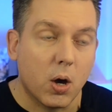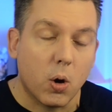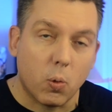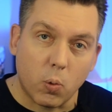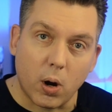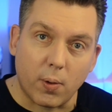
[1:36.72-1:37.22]

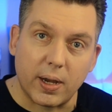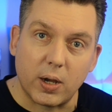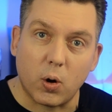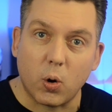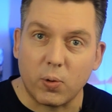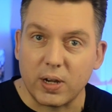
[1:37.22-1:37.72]
worry,
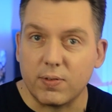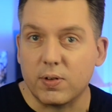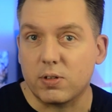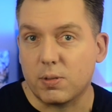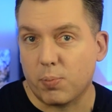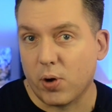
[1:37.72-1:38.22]
or even
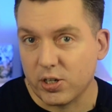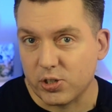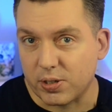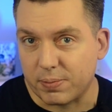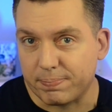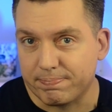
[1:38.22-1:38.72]

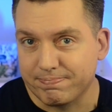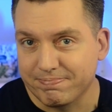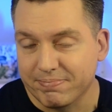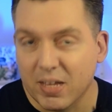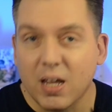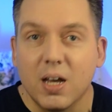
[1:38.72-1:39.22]
depression.
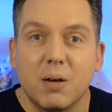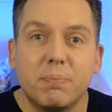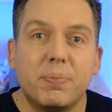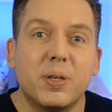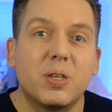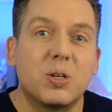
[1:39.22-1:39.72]

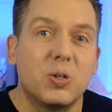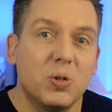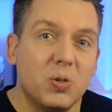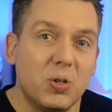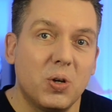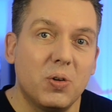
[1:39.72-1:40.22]
But the good
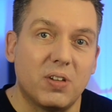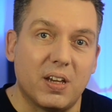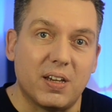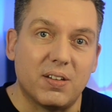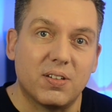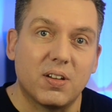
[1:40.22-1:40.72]
news
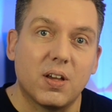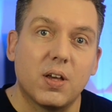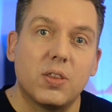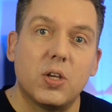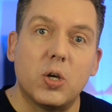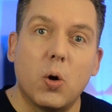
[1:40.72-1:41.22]
is
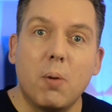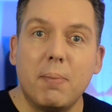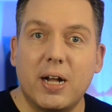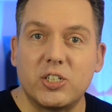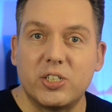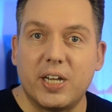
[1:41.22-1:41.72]
that your
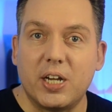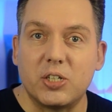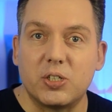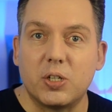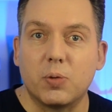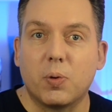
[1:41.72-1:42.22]

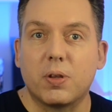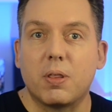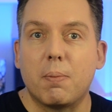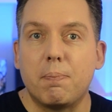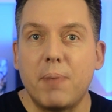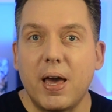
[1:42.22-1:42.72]
imagination is one of the
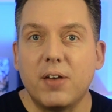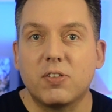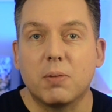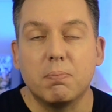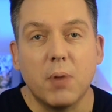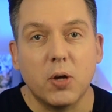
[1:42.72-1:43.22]
best
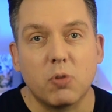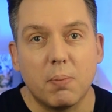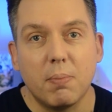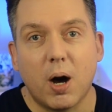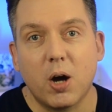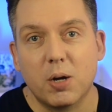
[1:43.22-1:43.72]
and most
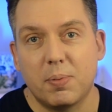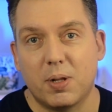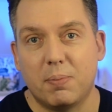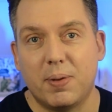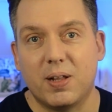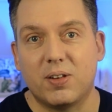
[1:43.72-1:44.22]
remarkable
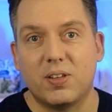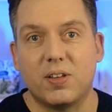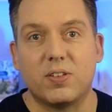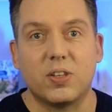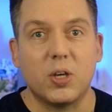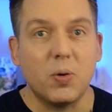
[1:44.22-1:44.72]
abilities
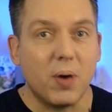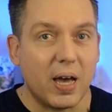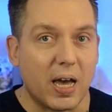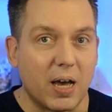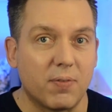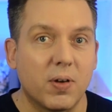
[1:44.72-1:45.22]
that you
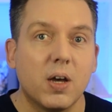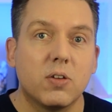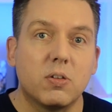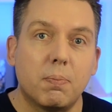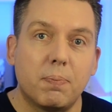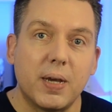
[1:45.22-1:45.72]
have
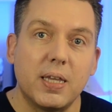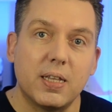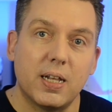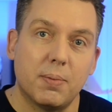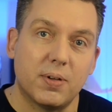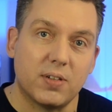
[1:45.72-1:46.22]
to beat the
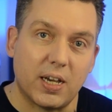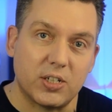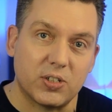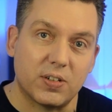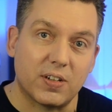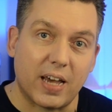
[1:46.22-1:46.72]

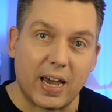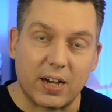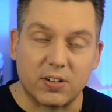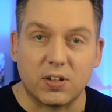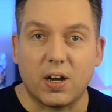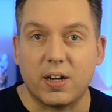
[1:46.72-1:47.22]
limitations that
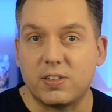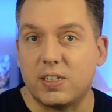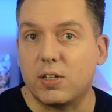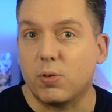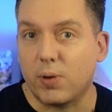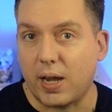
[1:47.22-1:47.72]
anxiety
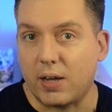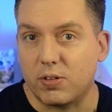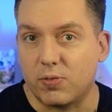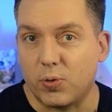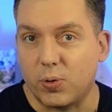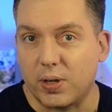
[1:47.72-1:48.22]
creates
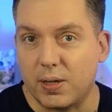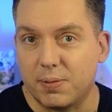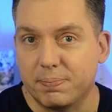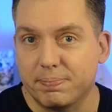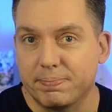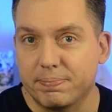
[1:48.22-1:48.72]
for
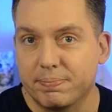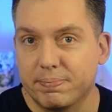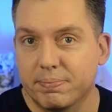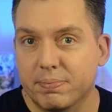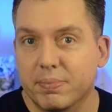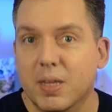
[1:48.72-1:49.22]
you.
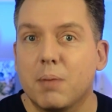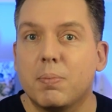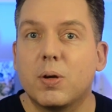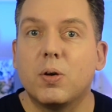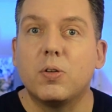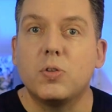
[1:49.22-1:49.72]

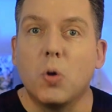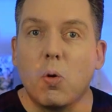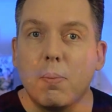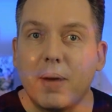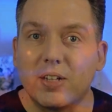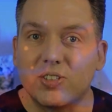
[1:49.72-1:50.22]
Because your
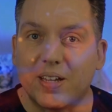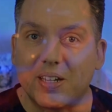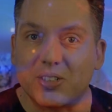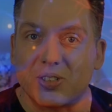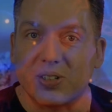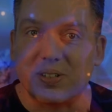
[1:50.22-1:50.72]

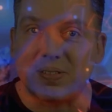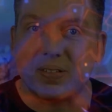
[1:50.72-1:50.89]
imagination